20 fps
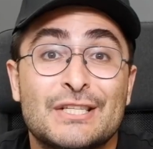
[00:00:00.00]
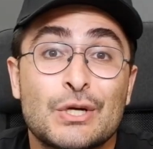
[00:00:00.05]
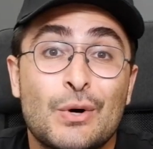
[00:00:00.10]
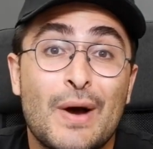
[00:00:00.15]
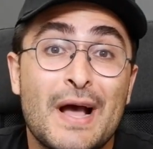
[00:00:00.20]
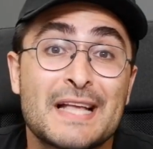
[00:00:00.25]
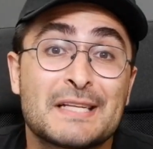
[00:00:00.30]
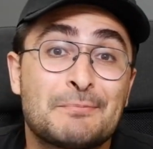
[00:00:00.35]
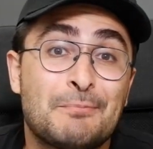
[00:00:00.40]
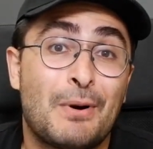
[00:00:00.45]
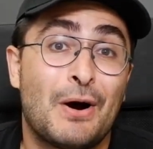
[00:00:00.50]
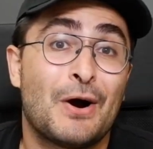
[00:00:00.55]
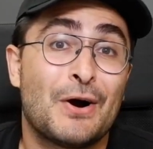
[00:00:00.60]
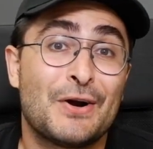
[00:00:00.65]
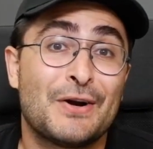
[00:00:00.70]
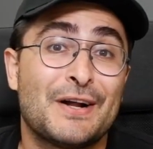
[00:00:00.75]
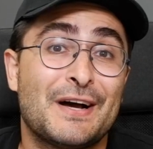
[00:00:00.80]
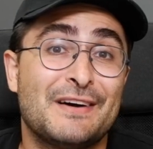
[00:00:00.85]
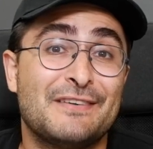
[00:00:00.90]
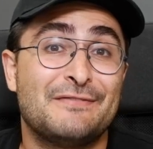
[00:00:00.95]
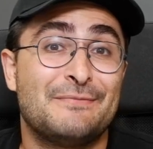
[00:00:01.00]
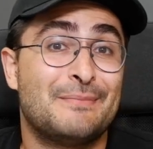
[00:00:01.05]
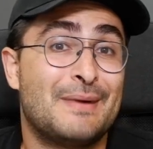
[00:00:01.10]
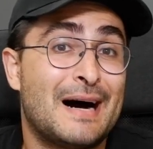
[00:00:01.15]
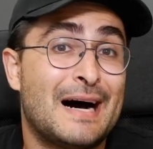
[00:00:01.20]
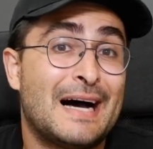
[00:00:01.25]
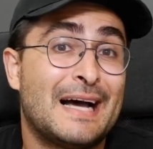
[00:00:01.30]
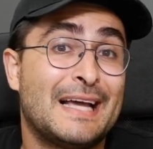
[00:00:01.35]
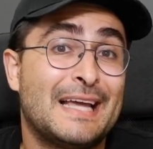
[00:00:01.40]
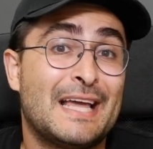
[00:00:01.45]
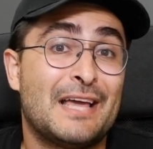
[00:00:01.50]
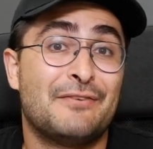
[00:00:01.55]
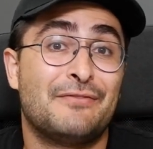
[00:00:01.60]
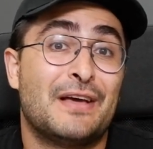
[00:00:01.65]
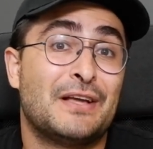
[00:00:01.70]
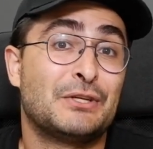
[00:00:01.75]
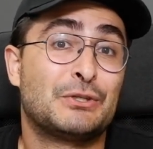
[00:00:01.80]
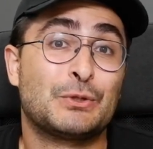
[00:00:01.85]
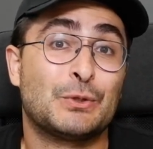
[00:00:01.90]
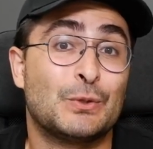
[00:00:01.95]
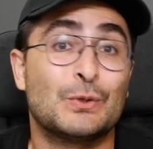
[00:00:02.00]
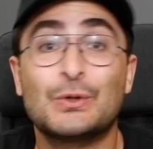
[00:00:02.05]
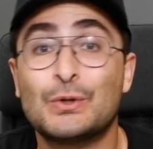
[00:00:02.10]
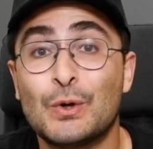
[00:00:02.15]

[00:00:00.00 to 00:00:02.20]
So as part of my eventual